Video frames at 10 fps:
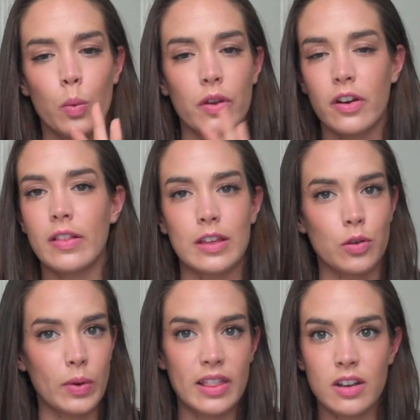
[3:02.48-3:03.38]
where they're like
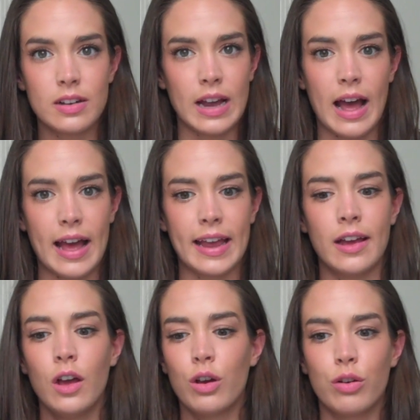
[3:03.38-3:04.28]
the really good
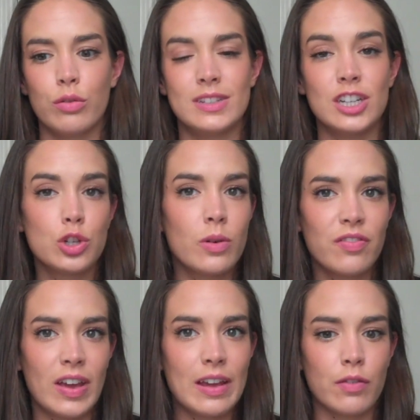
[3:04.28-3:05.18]
guy who did you a
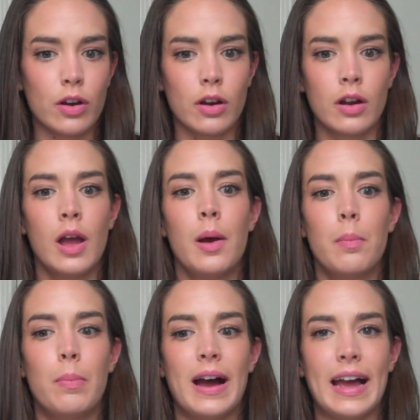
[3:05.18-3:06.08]
favor
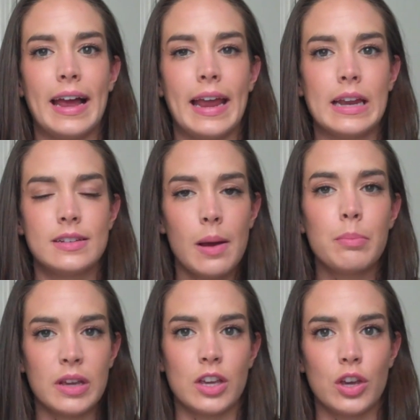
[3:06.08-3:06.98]
by
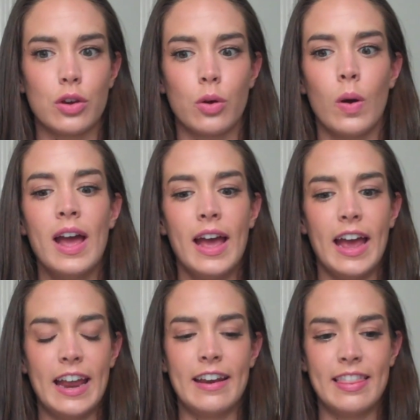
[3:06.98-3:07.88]
dumping you,
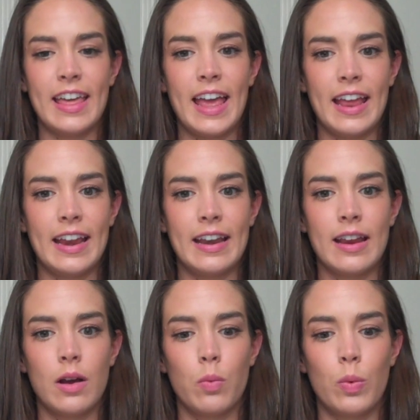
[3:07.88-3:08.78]
and
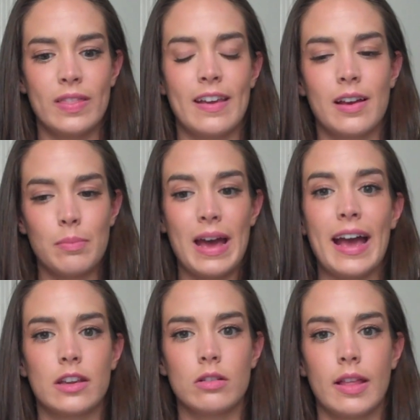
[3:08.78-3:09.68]
then when they come
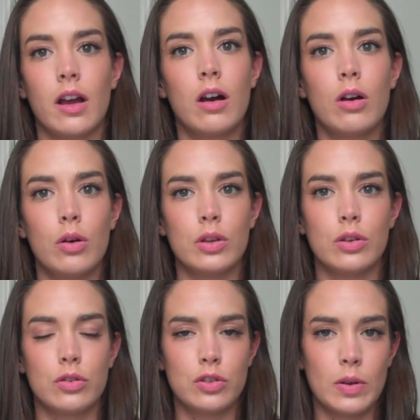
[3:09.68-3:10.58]
back you're like, oh,
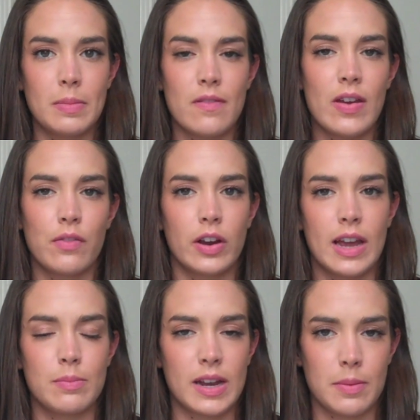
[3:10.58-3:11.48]
you're doing me a favor
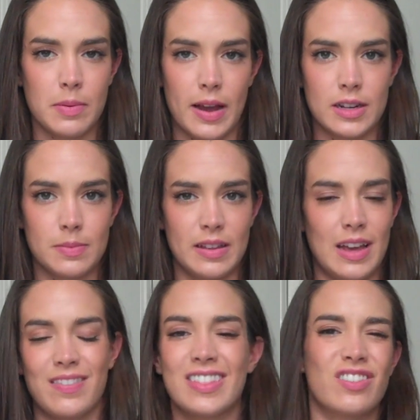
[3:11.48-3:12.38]
again by coming back into my
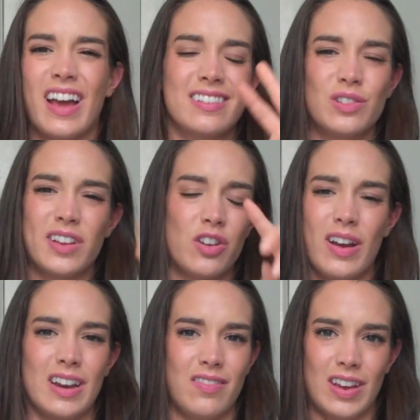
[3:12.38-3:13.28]
life, and they're not doing you
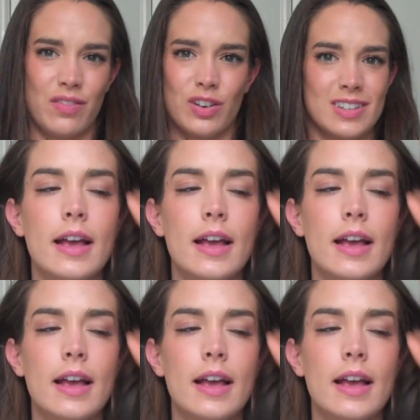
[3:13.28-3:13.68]
any favors.